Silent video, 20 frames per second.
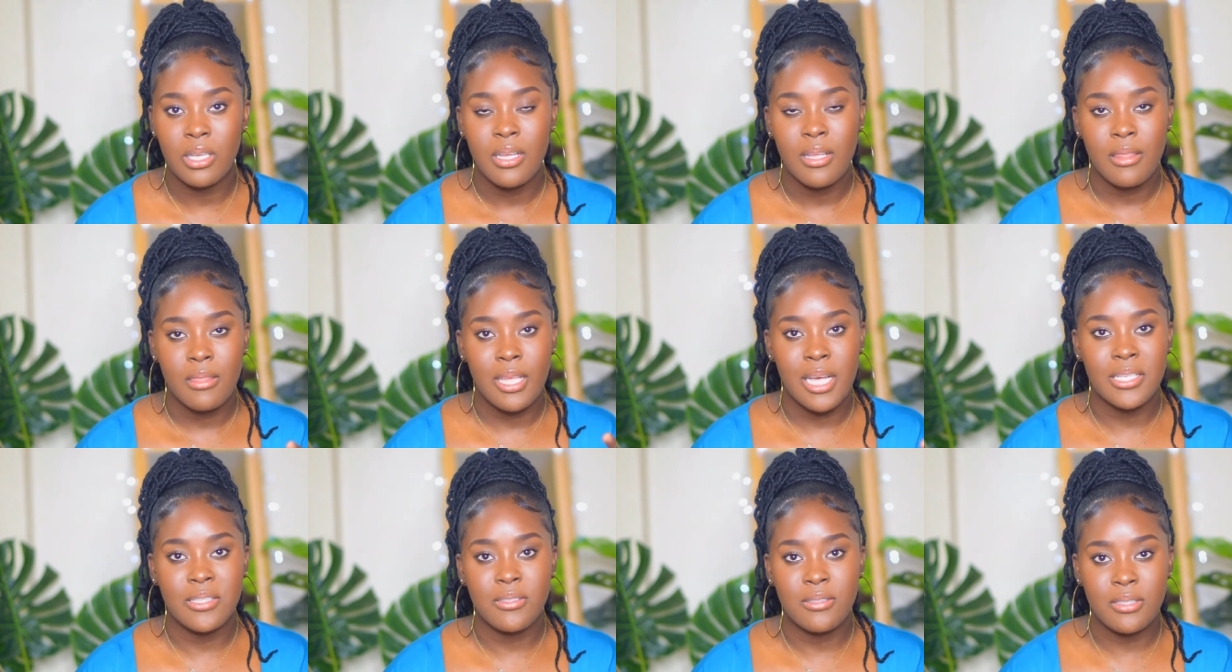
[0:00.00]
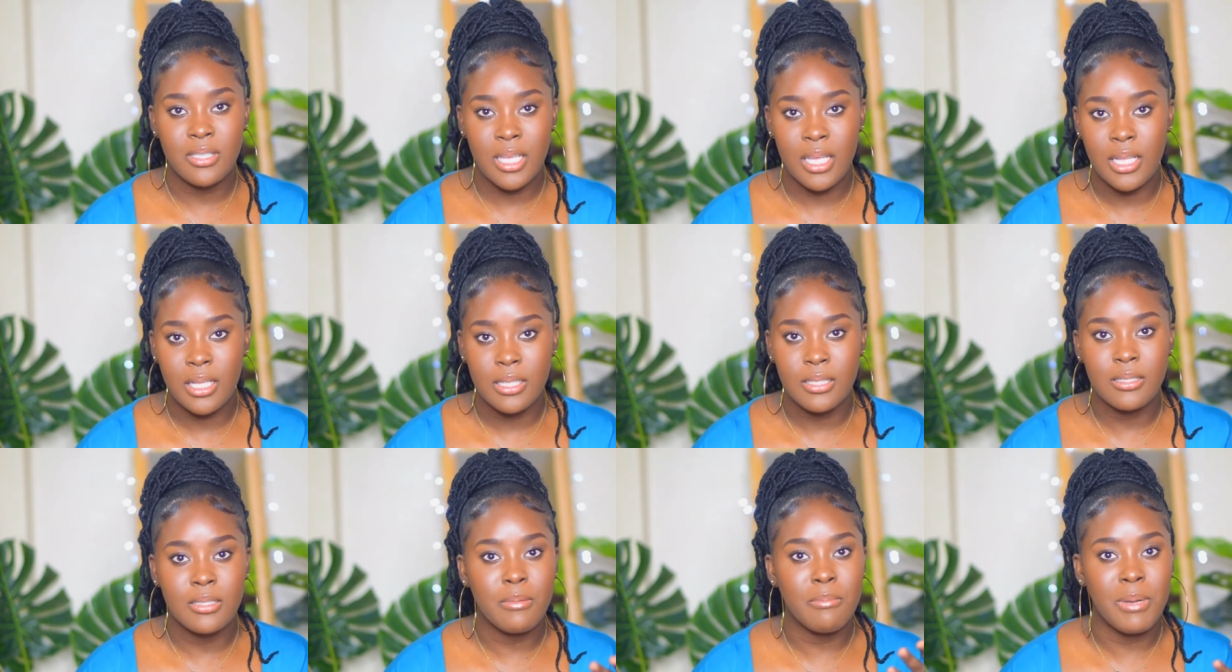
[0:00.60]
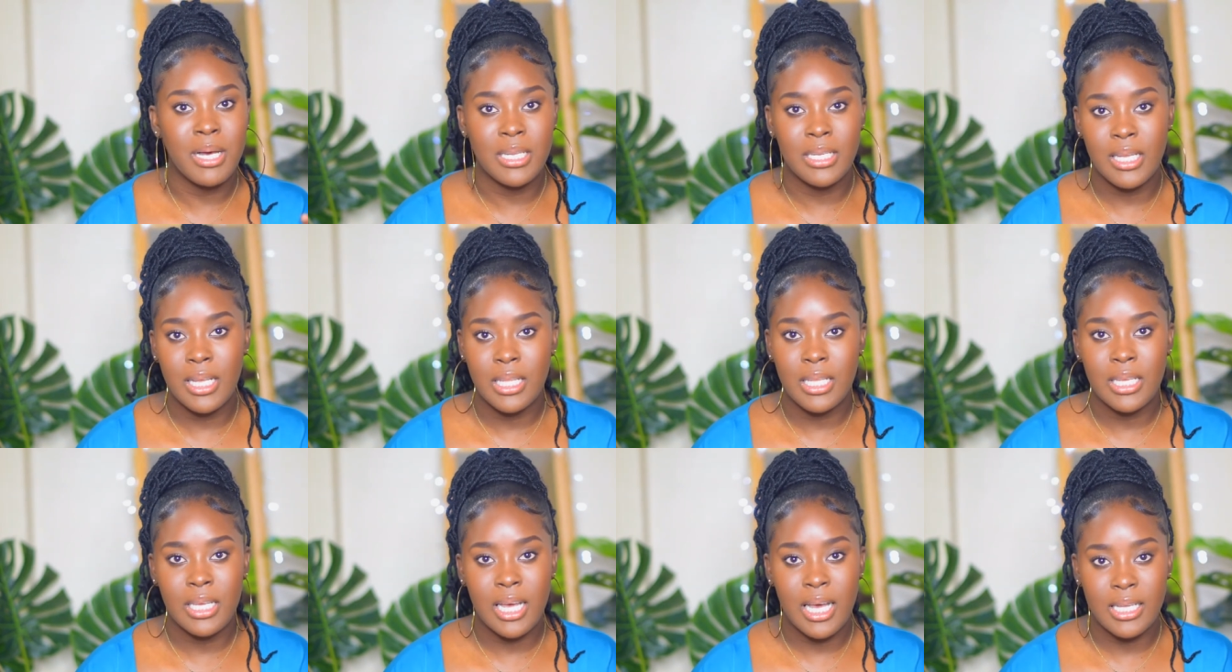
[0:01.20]
that sells
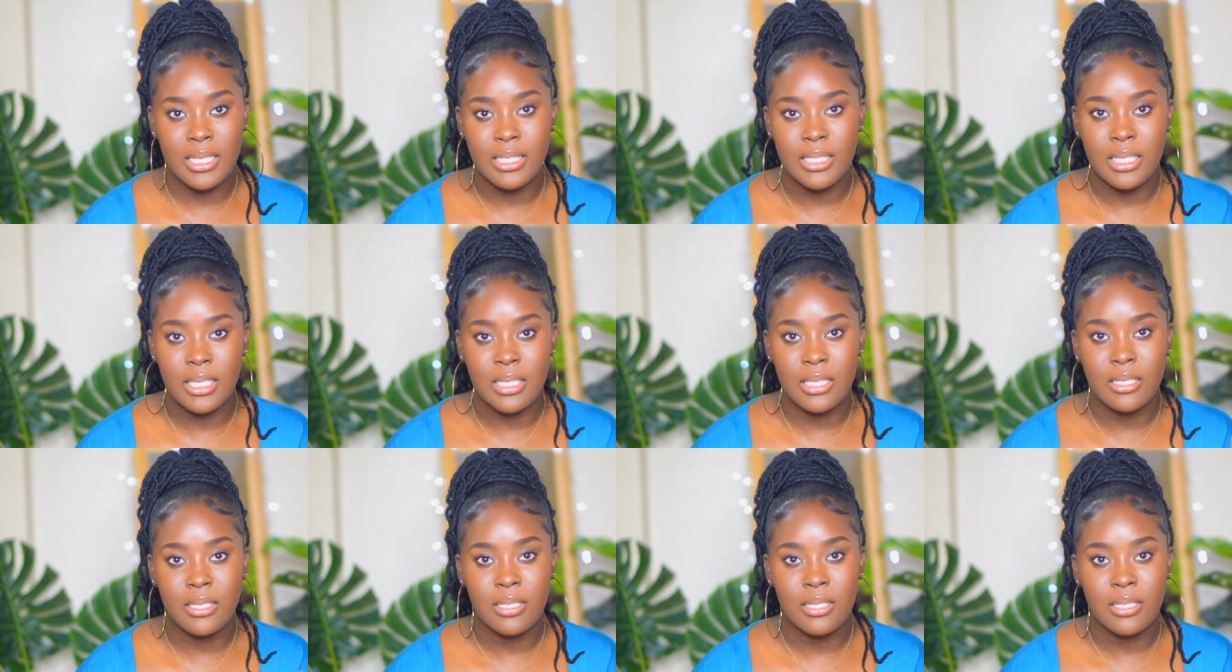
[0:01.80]
mandelic acid